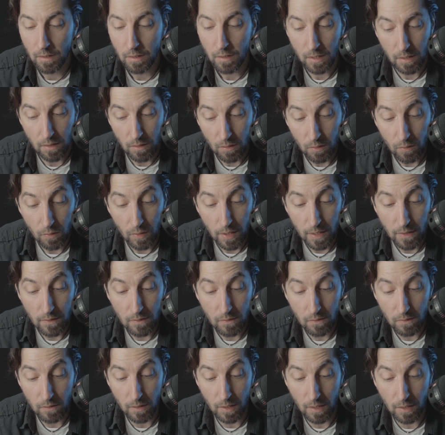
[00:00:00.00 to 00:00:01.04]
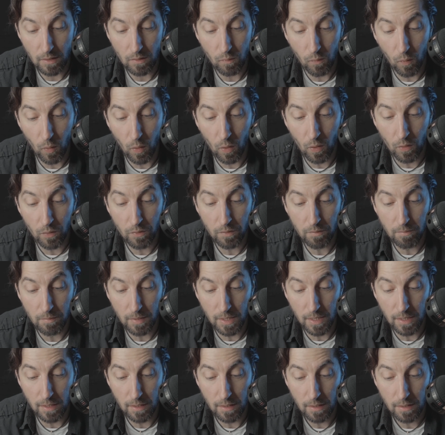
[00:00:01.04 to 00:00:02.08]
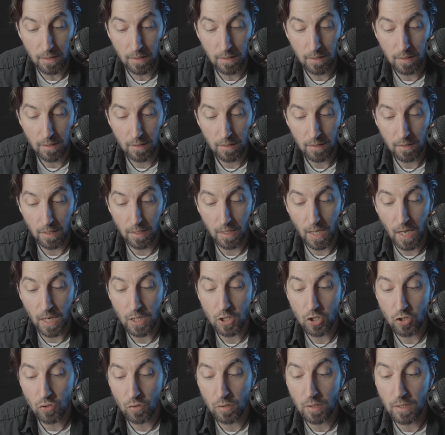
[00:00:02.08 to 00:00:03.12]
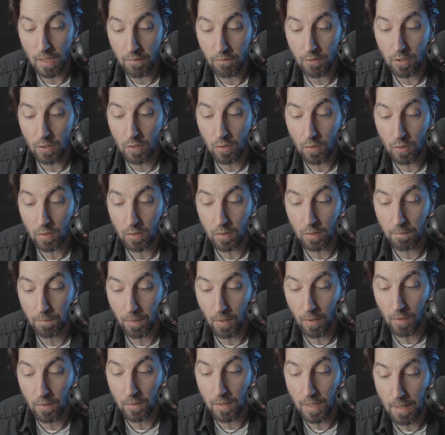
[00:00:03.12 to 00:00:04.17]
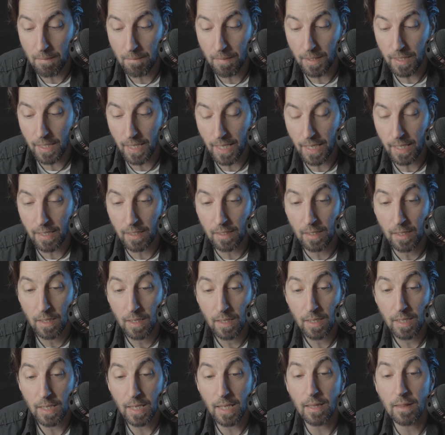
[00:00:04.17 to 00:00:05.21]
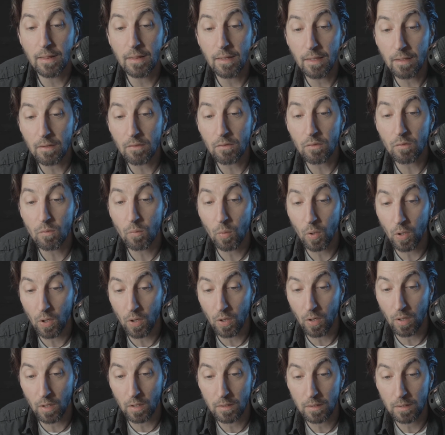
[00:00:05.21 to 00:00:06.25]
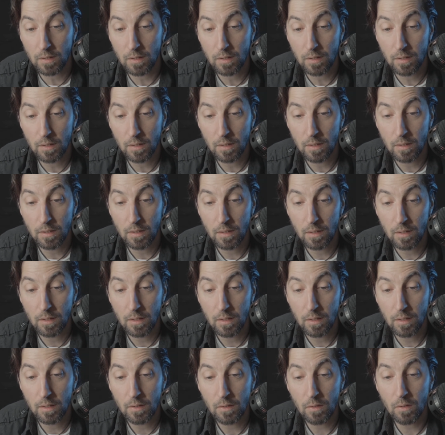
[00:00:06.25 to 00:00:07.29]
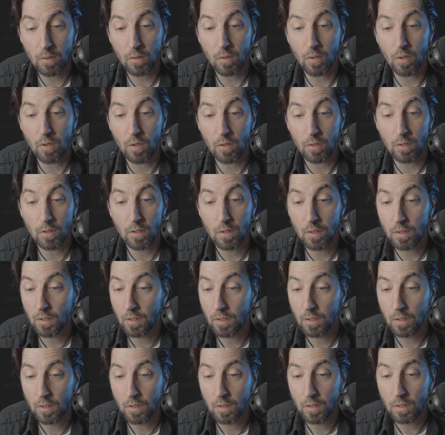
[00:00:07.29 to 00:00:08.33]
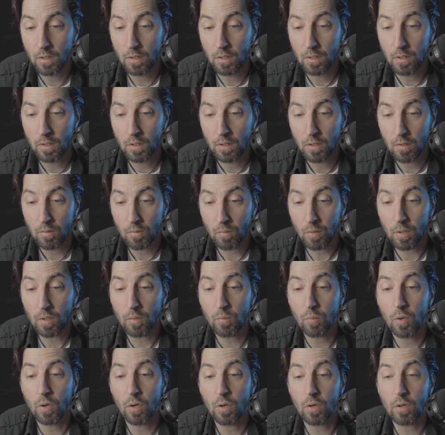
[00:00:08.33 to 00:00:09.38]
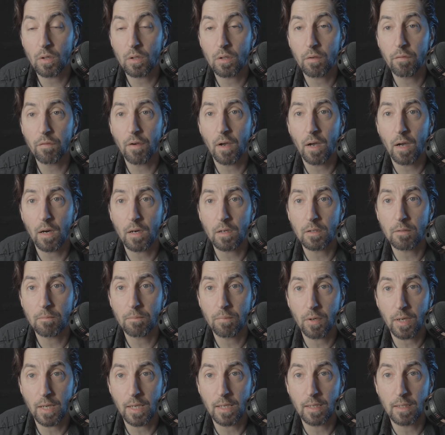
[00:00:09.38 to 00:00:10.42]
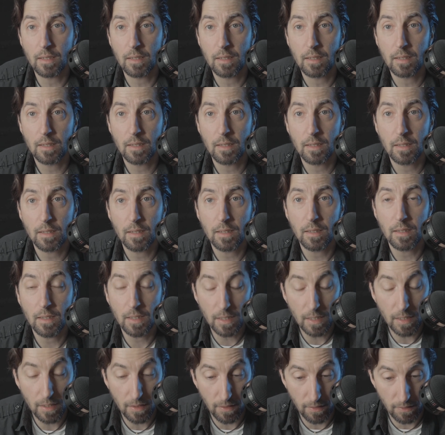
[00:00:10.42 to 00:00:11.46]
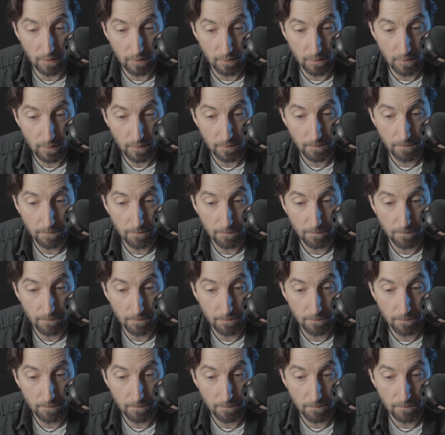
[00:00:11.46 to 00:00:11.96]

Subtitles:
and no instinct warned me that I should never look upon him again in this world. Lord, what a world of heartbreak it is.